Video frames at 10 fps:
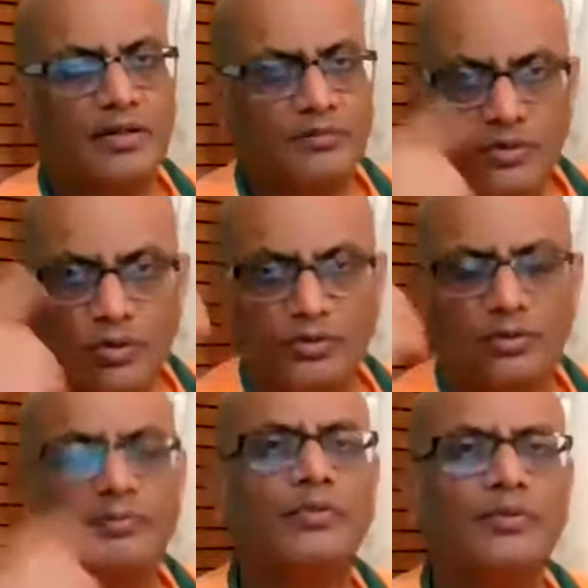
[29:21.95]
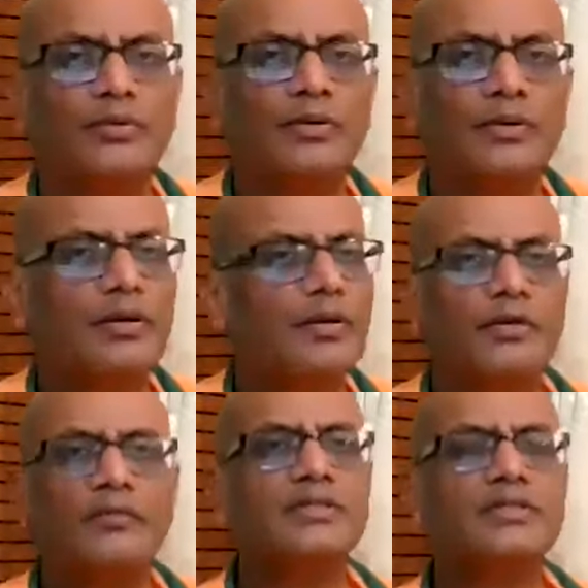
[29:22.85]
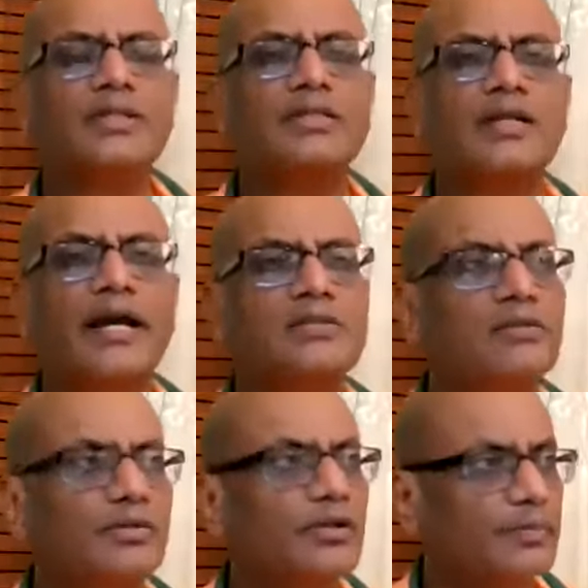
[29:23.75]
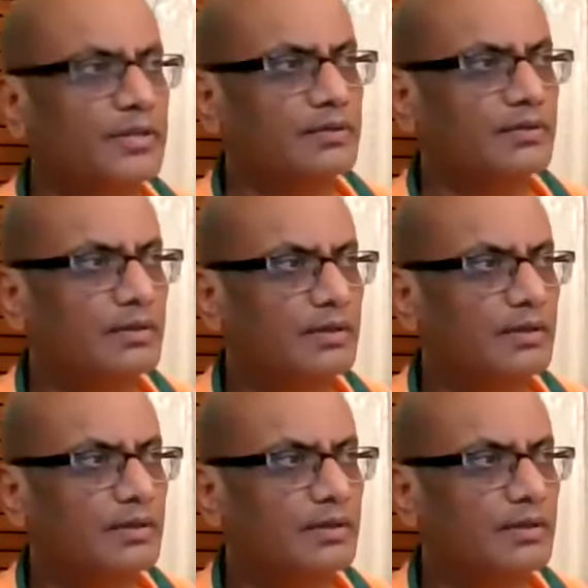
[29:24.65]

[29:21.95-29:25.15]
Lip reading: If you go to the moon, you will see the sky is not illumined.